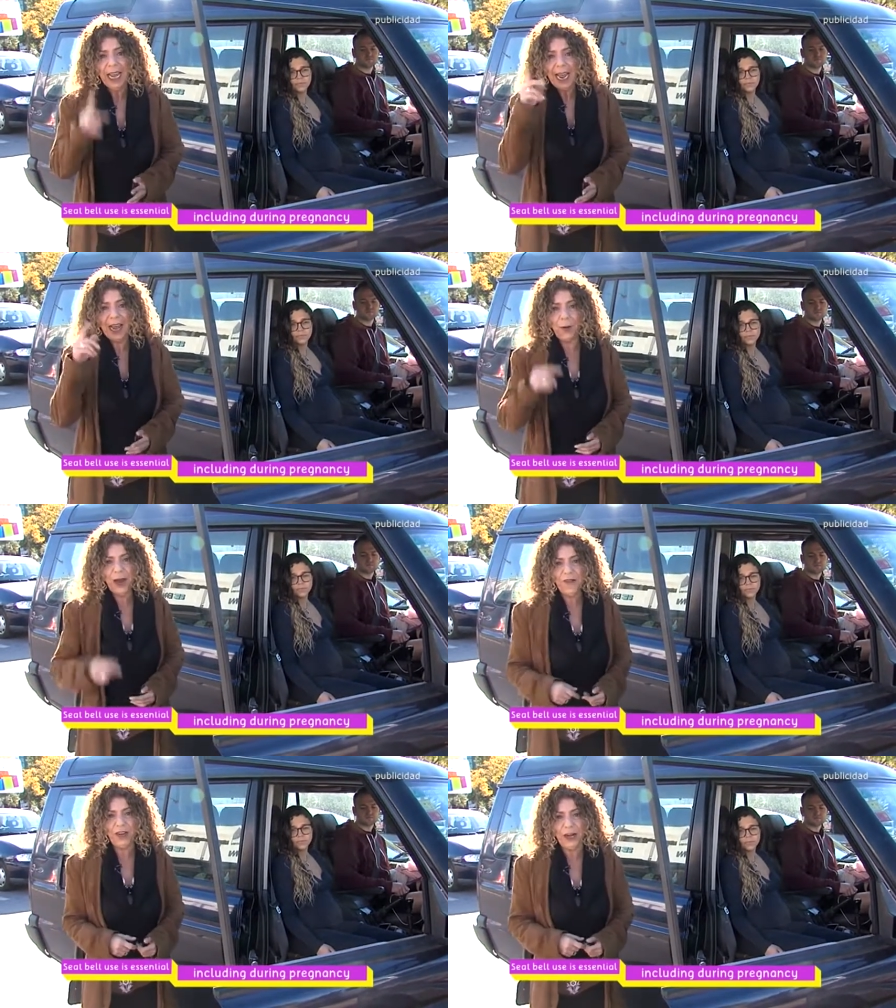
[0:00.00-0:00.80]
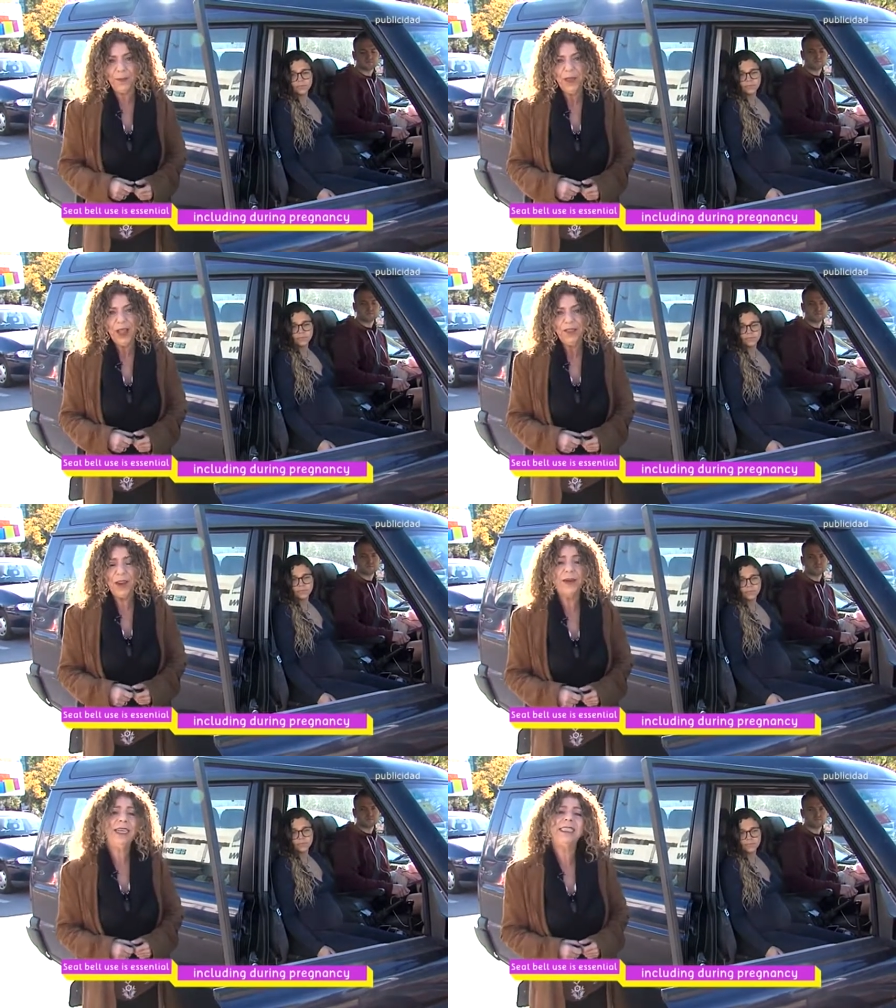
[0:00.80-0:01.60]
However,
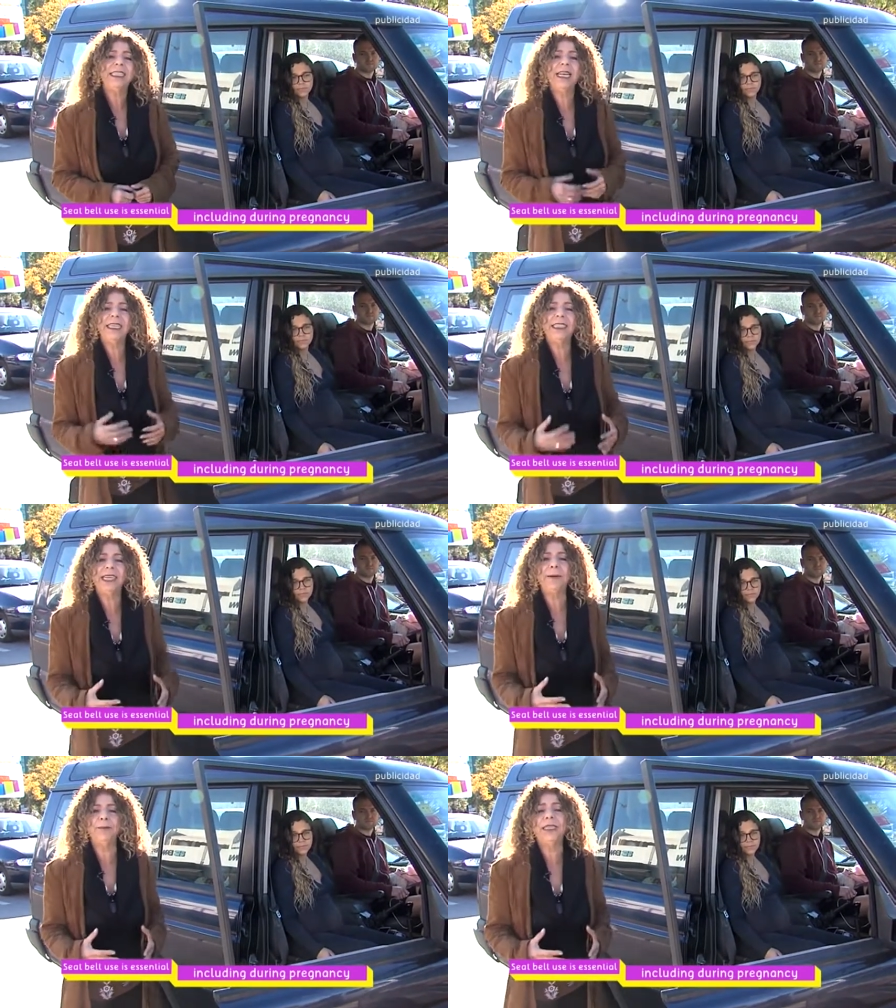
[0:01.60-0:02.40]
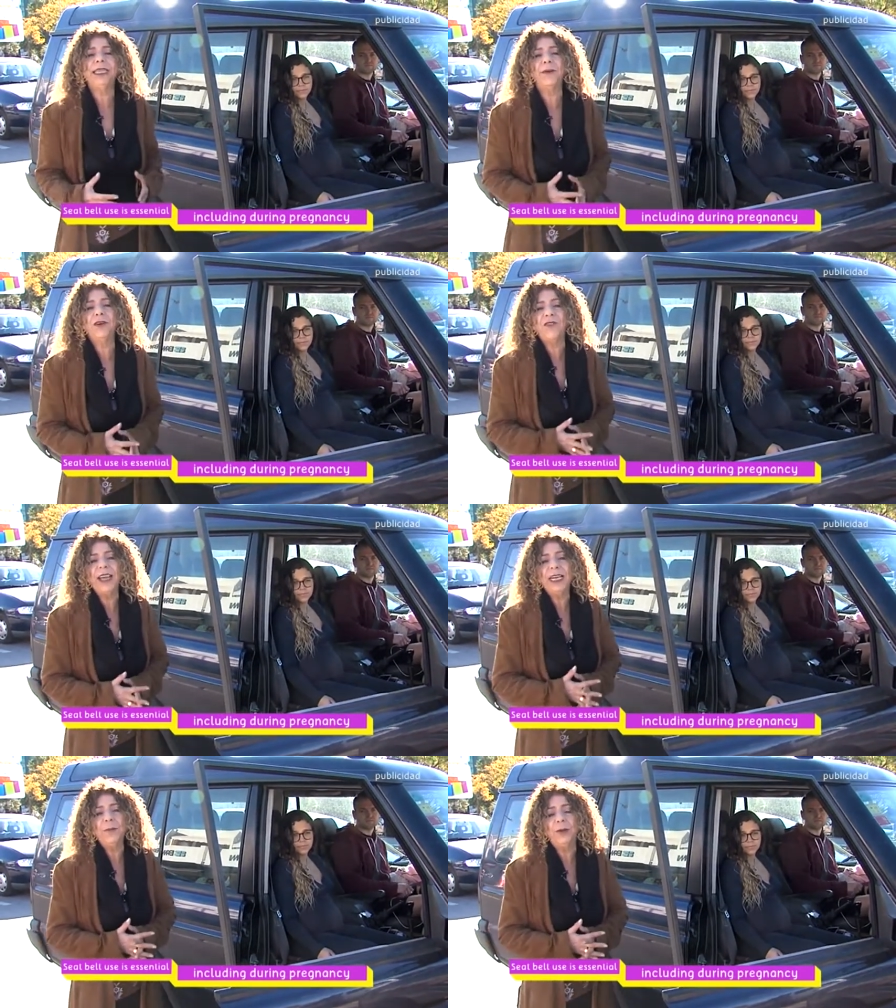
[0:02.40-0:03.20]
there is an adapter now
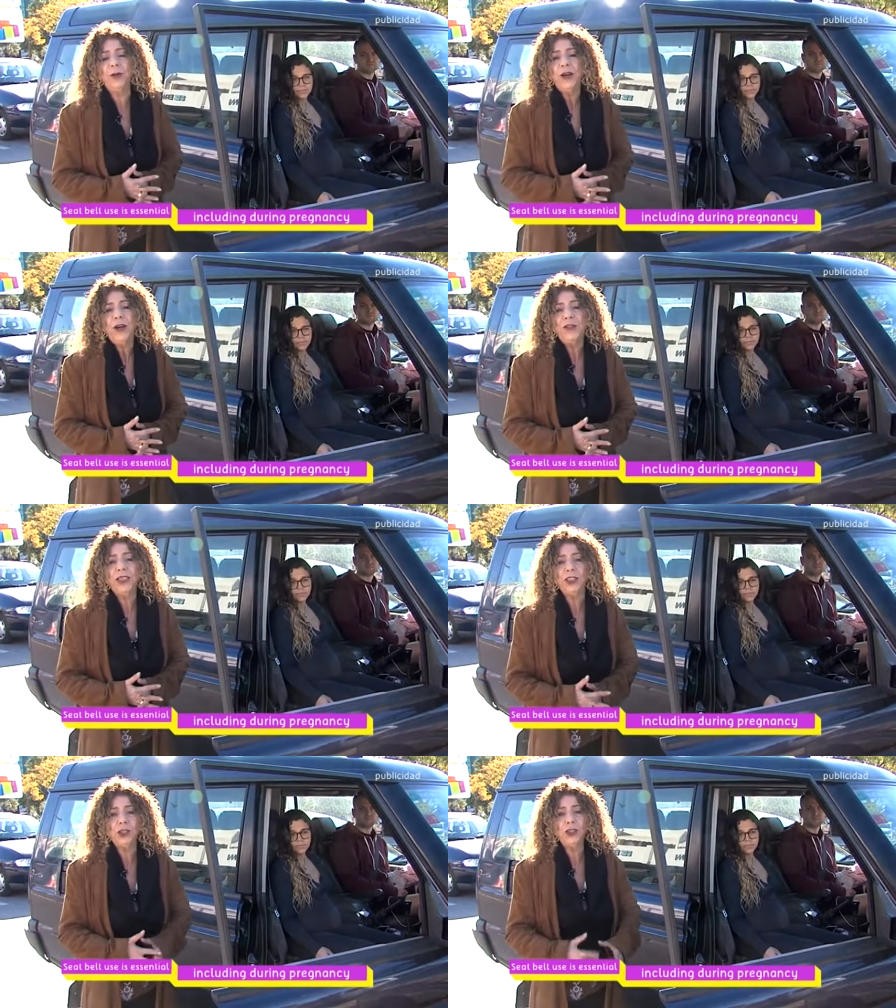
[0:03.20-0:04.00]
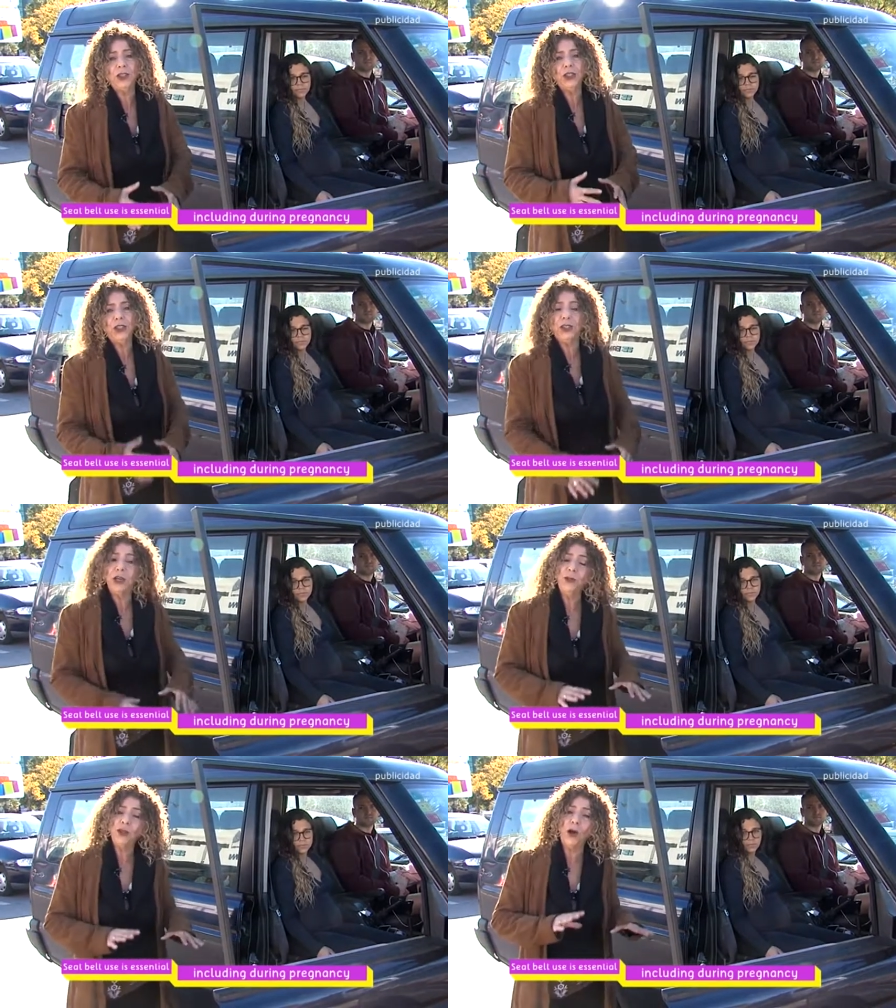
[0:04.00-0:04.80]
available that is a cushion that
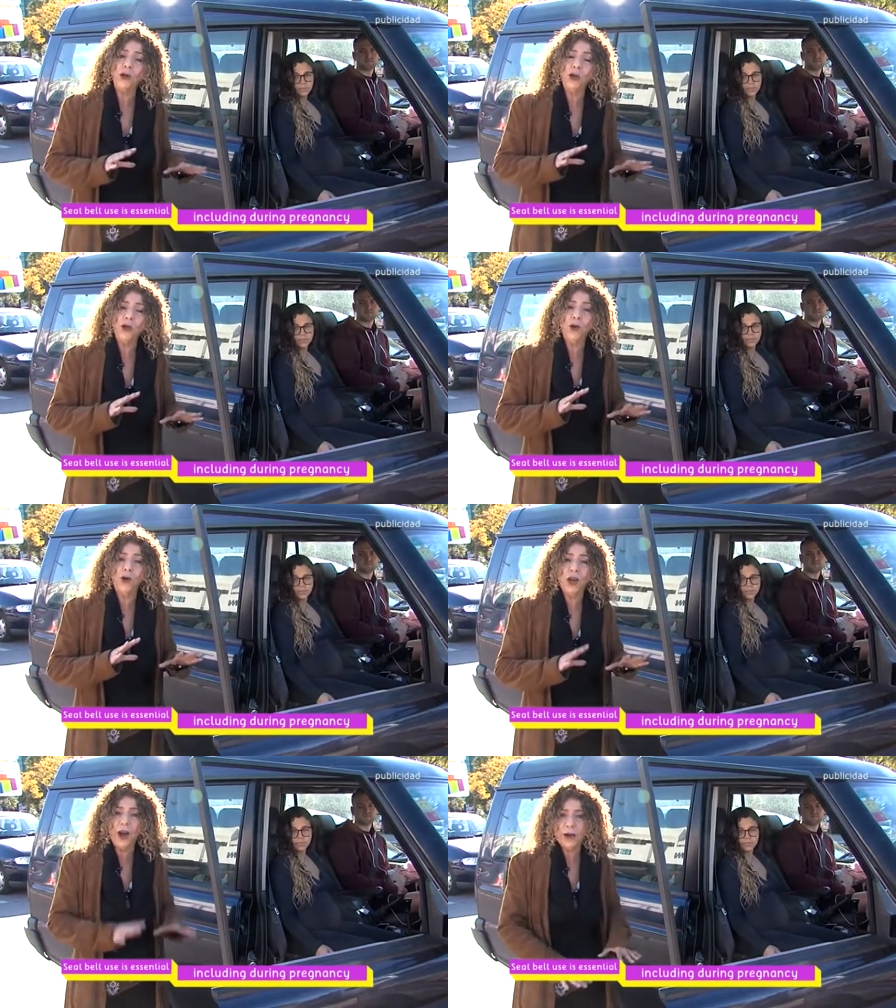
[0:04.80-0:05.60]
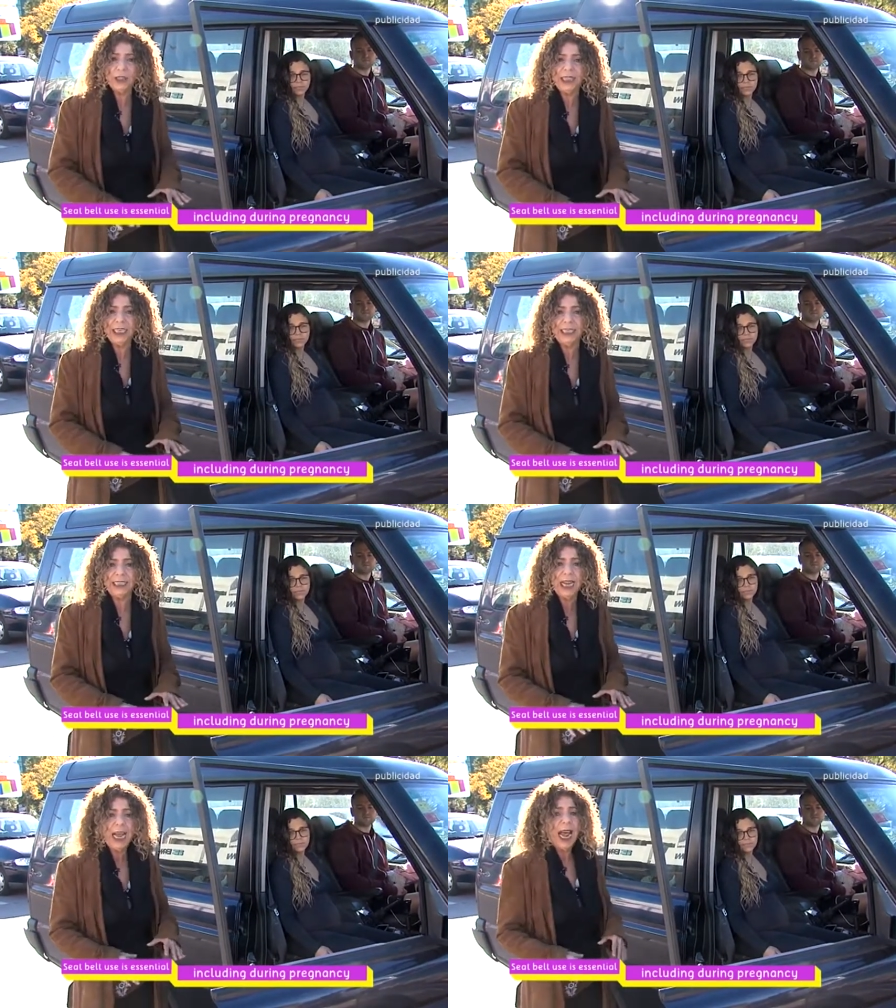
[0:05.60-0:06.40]
goes on your car seat.
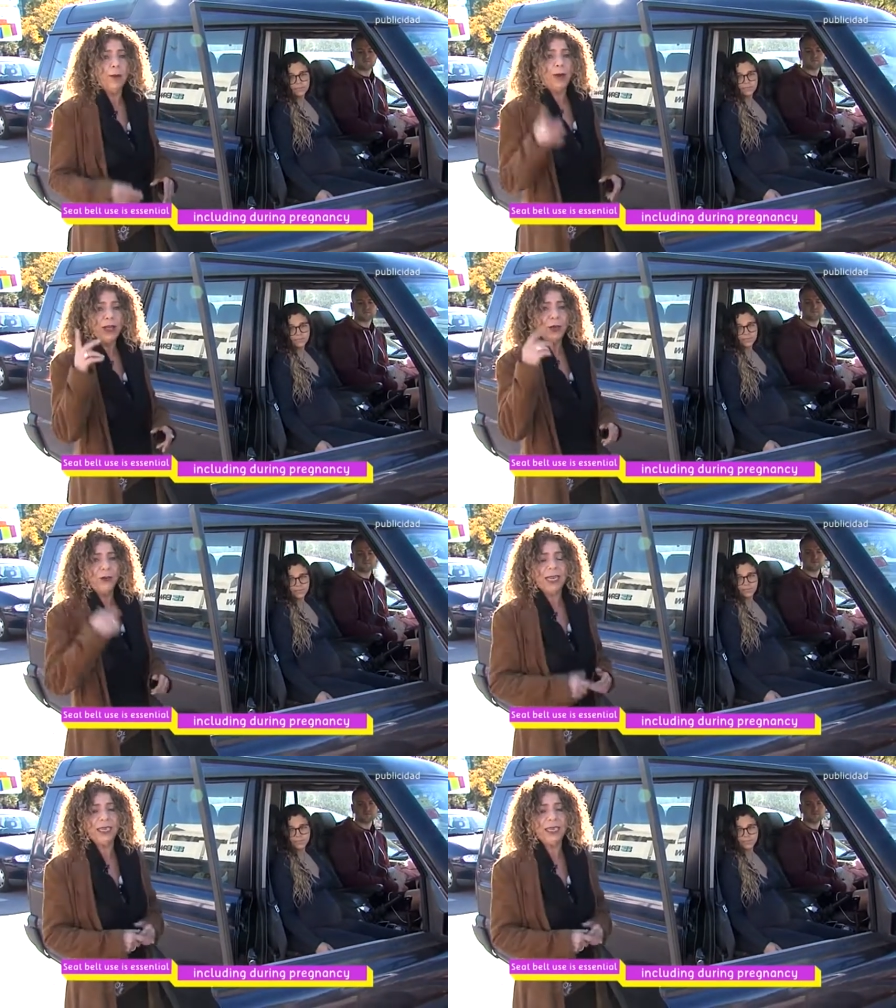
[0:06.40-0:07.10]
And when you get